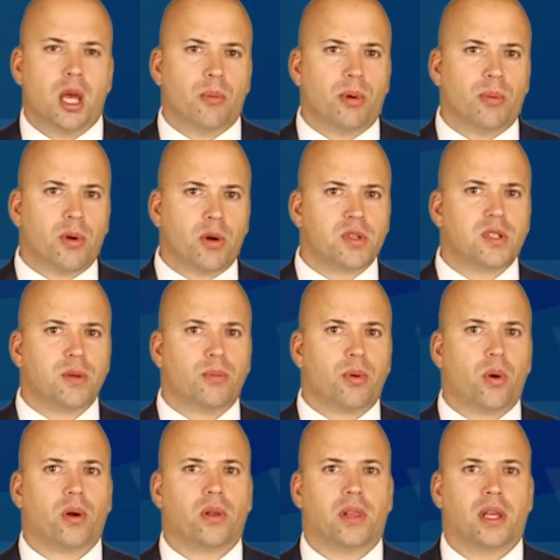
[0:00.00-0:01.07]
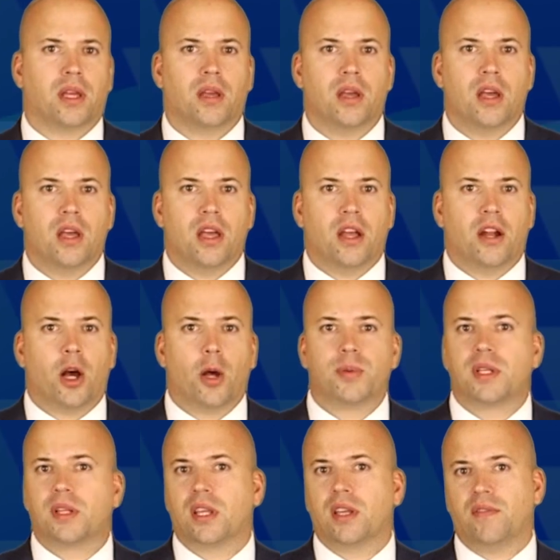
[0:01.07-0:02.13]
But most importantly, it
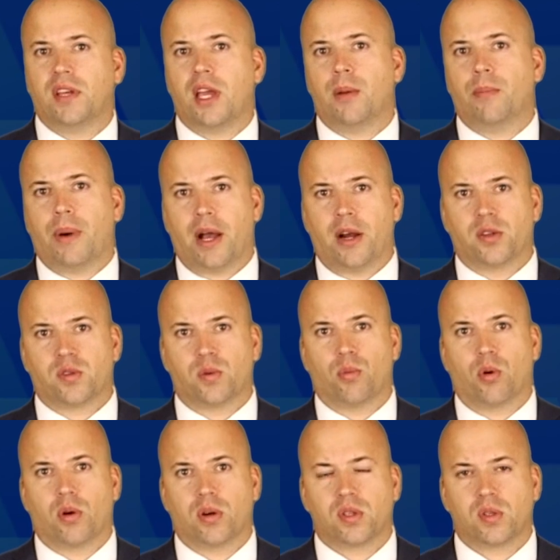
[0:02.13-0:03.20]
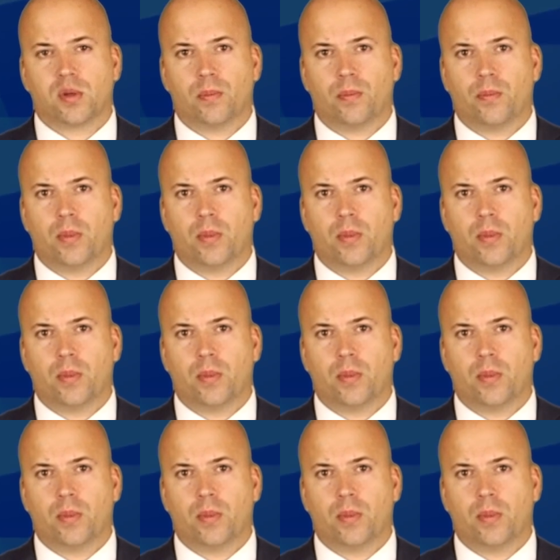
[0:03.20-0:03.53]
helps alleviate buyer's remorse.